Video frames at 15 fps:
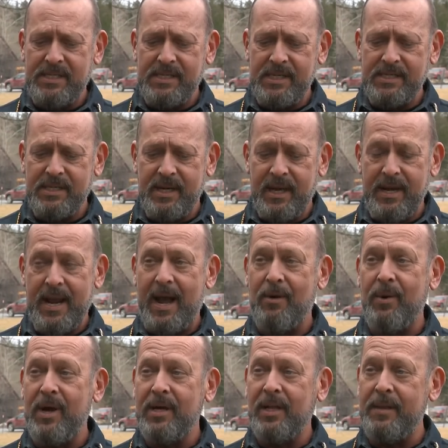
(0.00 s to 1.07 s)
season, and
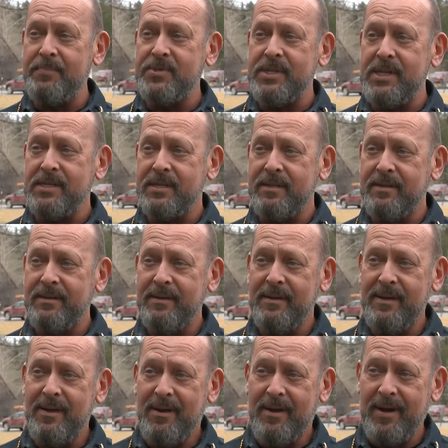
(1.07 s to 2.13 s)
now eclipse season
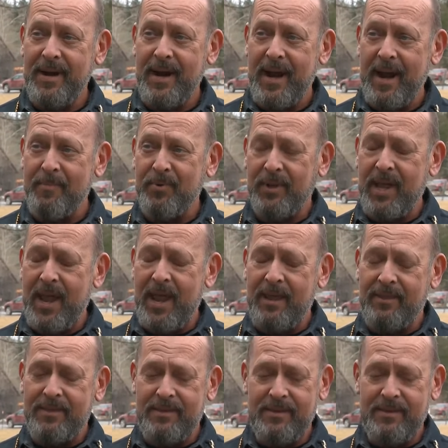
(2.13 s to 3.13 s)
on April 8th.